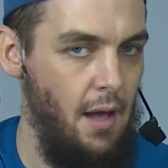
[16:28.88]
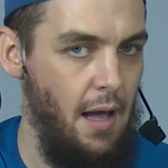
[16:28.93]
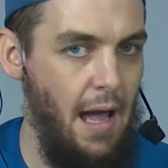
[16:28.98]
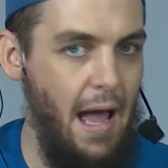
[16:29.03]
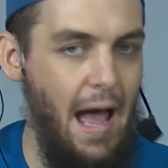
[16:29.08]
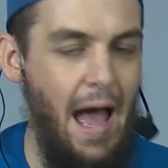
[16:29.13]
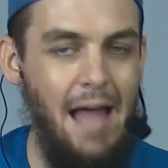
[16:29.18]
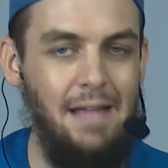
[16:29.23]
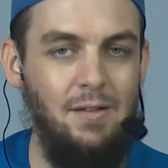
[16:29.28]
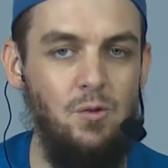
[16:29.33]

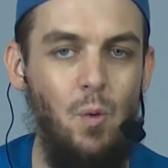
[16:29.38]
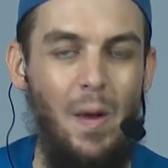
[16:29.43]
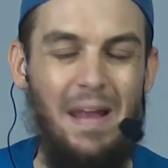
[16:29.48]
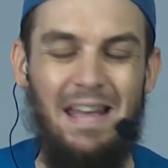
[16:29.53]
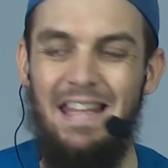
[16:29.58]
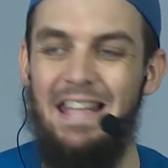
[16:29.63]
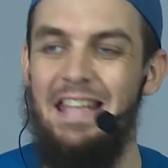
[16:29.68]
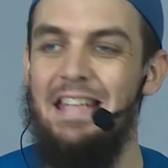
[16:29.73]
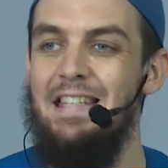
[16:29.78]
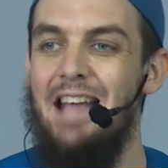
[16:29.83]
And when
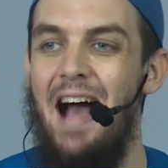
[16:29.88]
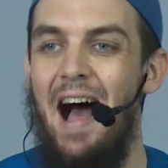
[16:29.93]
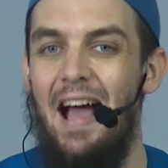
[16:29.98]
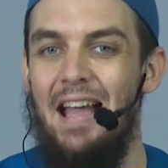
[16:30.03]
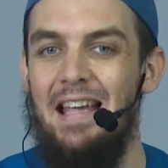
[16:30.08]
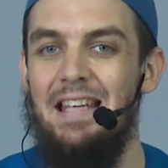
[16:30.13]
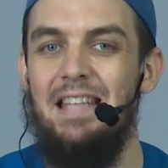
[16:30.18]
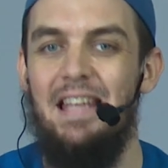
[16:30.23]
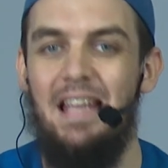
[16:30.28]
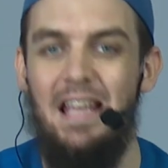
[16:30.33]
he
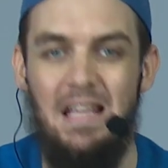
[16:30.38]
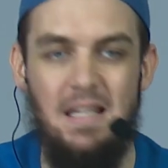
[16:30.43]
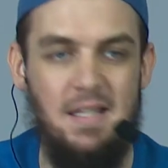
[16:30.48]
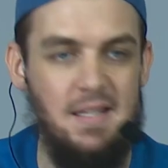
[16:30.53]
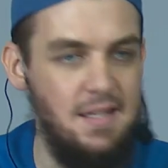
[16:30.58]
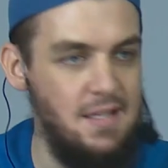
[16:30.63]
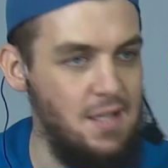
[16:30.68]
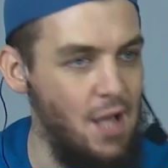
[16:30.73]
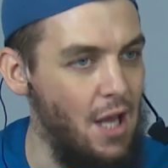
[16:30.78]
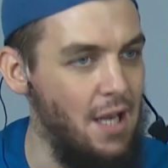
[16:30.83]
died, his
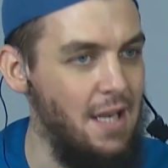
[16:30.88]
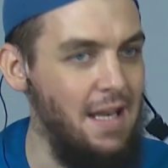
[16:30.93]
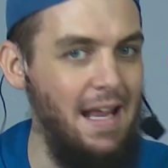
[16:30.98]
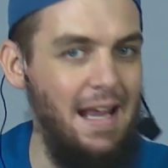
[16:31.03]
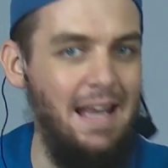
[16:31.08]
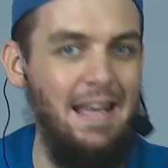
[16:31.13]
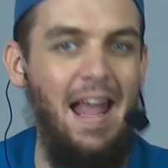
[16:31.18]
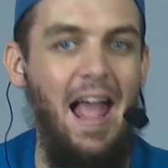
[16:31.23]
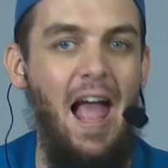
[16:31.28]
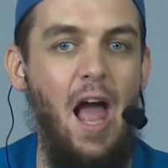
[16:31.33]
son
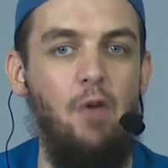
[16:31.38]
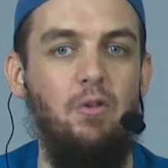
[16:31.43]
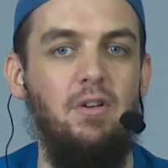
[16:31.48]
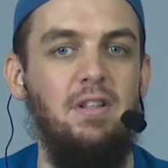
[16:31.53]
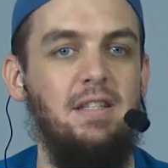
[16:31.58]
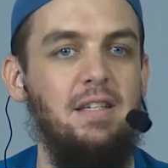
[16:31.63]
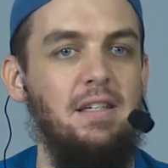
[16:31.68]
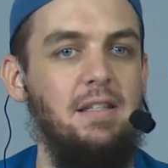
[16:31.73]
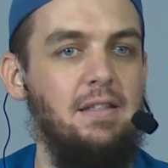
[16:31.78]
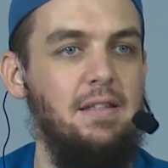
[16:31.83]

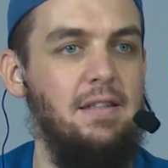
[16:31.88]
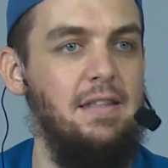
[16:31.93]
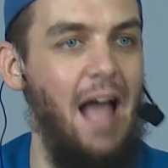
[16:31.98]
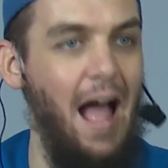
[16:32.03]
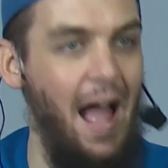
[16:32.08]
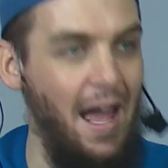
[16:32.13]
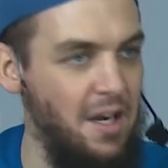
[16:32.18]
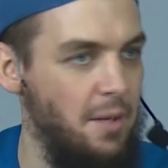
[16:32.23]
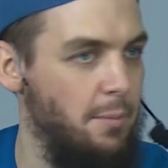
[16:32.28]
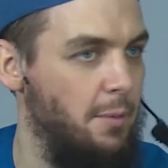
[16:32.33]
inherited the
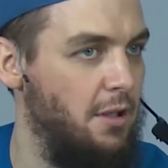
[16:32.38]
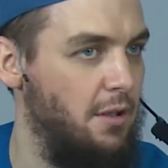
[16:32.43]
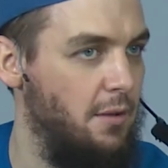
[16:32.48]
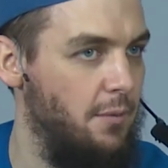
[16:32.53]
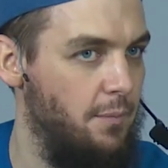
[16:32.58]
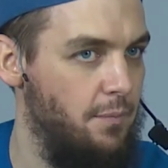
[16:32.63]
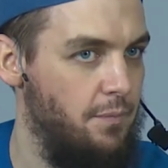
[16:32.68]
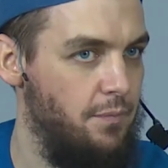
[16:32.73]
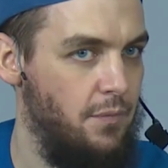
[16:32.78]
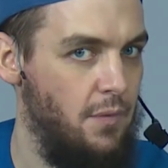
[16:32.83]
animal.
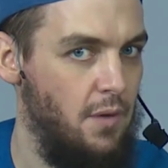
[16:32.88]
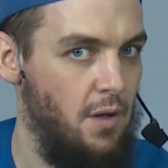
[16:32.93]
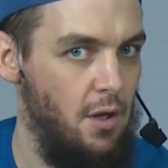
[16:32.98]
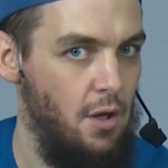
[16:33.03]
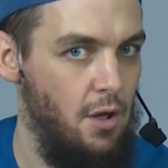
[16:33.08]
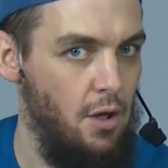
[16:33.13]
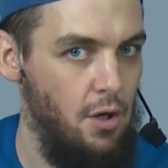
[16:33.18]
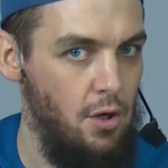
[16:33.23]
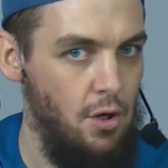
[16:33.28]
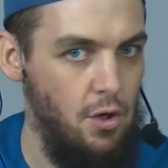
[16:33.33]

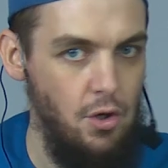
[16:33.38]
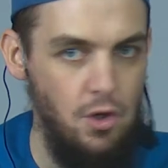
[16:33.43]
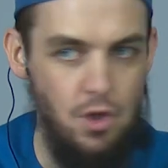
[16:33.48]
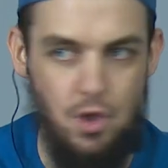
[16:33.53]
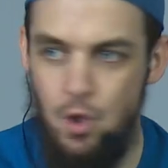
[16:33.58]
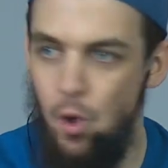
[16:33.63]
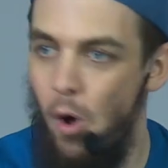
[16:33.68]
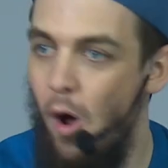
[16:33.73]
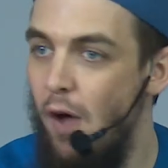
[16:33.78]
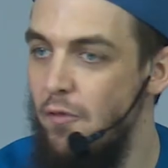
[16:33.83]

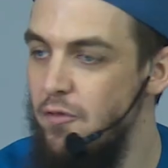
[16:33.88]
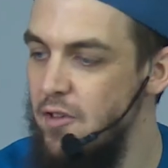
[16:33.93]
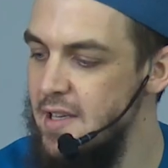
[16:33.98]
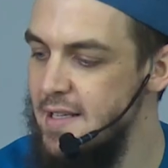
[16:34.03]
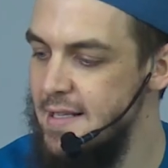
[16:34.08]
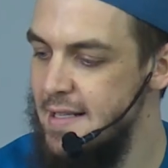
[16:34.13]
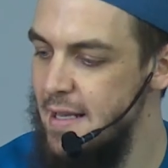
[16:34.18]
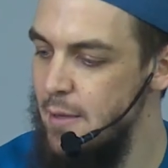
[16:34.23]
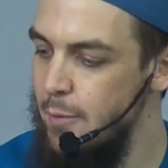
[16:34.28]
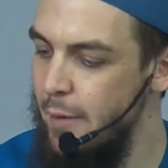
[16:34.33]
So
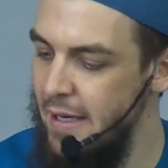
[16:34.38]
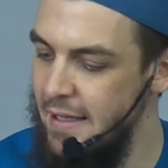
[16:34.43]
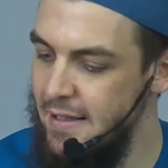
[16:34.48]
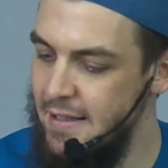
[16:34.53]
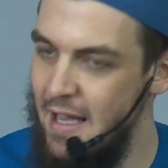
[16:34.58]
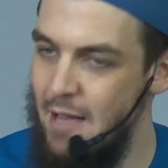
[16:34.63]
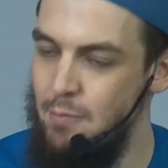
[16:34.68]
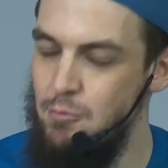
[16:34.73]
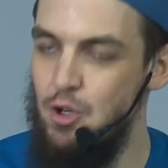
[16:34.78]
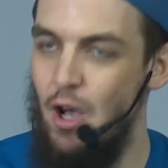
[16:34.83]
obviously, when it
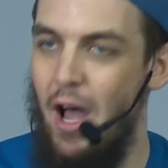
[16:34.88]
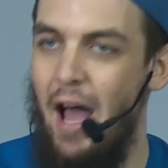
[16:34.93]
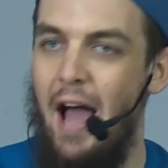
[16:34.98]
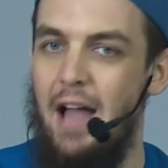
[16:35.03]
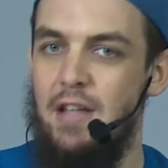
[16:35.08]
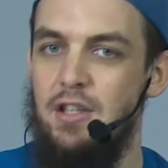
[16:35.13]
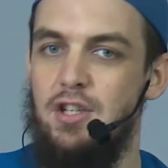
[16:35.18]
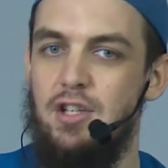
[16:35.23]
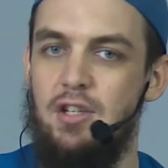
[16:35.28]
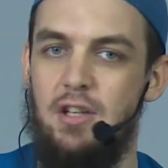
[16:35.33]
came to
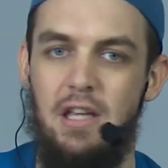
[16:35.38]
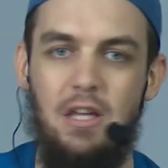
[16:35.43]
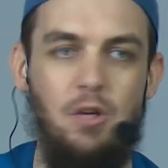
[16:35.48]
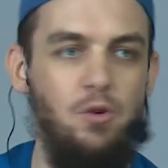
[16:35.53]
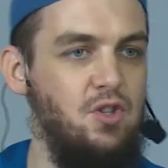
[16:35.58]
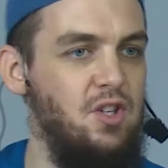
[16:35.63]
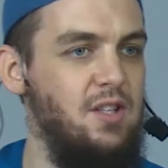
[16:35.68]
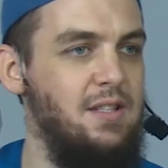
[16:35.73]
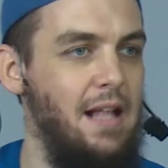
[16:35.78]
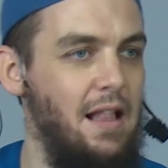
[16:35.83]
Hajj, he used
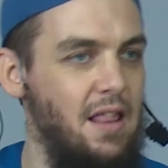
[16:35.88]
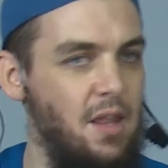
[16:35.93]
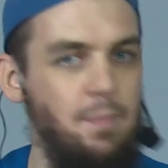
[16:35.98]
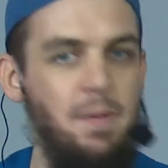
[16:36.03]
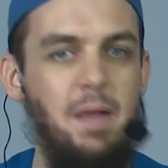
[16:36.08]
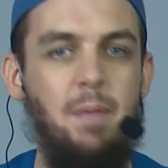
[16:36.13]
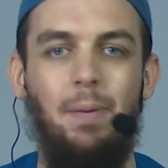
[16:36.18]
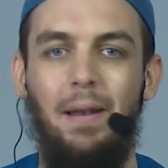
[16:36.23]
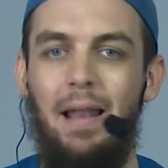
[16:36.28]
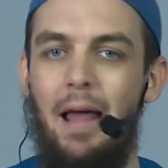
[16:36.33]
to tell the
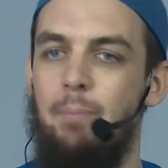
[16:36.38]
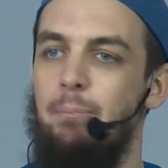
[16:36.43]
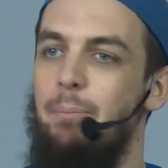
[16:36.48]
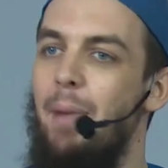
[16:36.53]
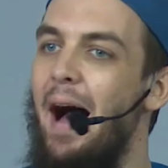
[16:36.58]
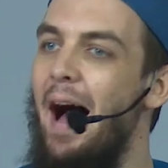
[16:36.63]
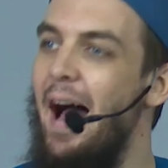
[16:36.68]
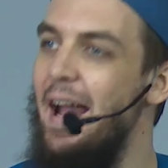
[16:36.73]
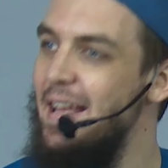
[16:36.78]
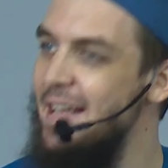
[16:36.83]
people, I'm
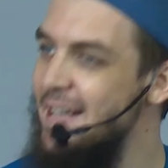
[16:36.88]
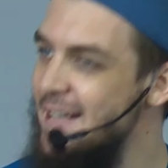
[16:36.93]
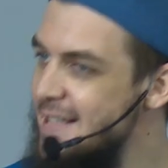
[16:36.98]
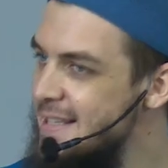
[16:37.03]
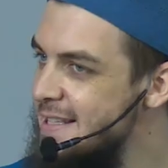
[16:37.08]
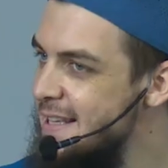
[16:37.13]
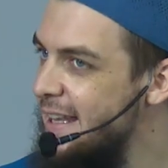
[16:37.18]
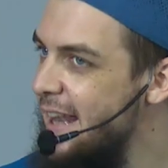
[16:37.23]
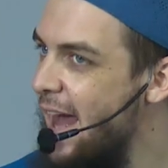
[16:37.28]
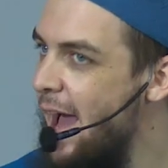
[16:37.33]

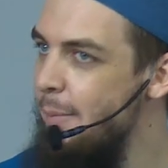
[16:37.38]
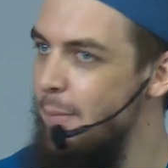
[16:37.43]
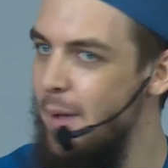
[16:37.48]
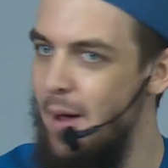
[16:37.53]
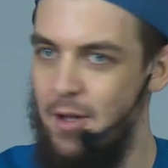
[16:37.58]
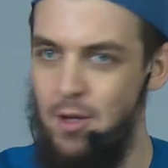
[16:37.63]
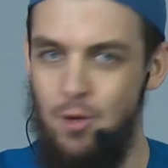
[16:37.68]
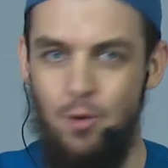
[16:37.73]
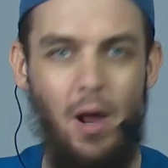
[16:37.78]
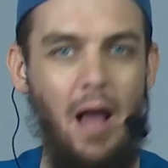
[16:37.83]
pious and
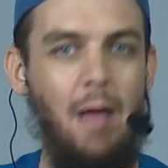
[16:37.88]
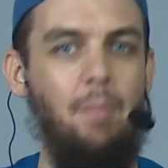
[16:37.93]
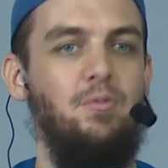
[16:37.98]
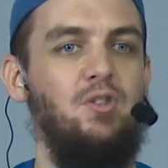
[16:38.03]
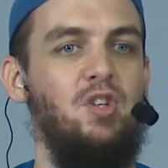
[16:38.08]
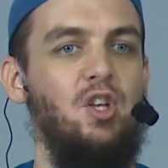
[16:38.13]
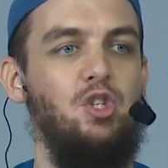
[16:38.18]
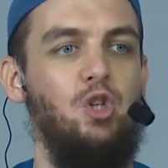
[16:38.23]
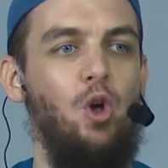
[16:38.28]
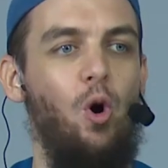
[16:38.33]
I'm
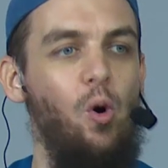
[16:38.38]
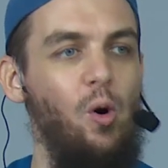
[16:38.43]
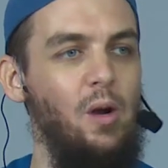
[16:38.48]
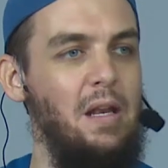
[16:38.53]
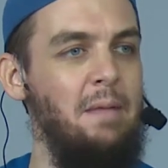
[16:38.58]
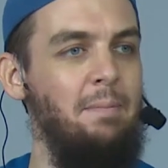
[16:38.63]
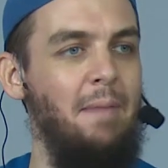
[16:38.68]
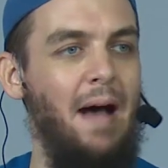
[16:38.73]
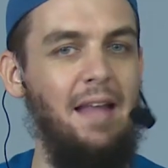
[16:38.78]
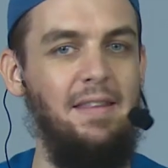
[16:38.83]
such a
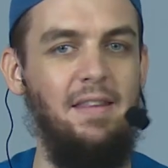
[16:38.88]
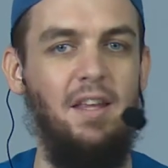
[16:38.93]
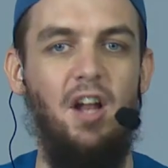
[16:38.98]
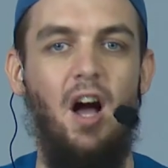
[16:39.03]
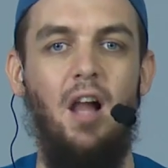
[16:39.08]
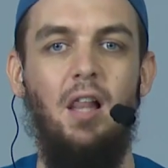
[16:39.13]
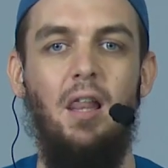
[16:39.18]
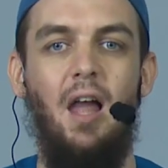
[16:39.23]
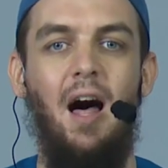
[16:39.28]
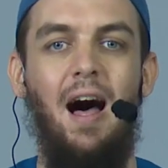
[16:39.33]
holy man that
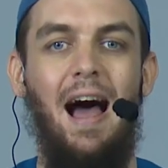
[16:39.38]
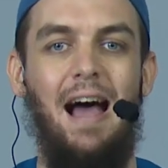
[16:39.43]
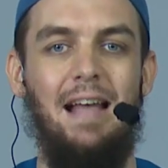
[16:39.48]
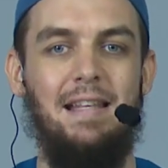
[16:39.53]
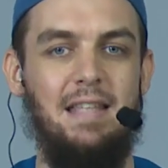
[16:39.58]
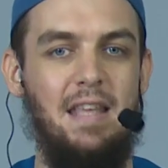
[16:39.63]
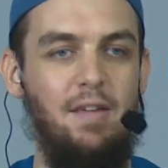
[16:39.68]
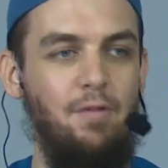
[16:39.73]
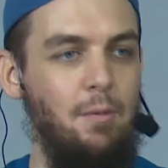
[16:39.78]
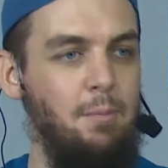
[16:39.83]
Allah has
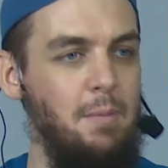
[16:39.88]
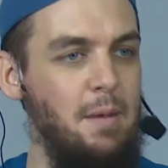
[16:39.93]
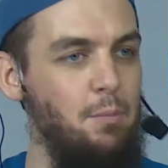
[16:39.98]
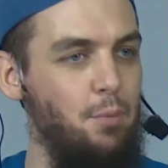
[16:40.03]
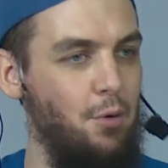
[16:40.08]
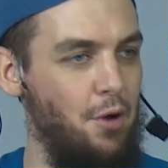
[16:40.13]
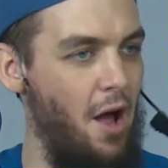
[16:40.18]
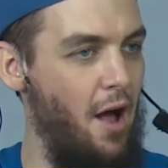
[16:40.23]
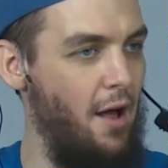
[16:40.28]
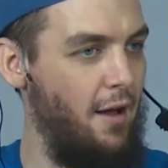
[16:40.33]
given me
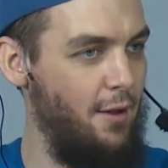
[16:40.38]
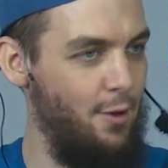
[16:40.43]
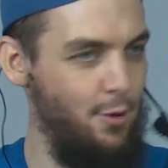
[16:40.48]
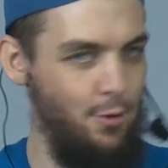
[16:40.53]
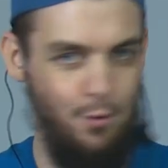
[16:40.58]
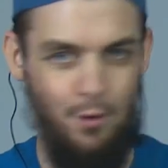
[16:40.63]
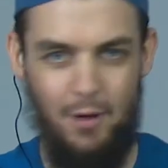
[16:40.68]
buraq.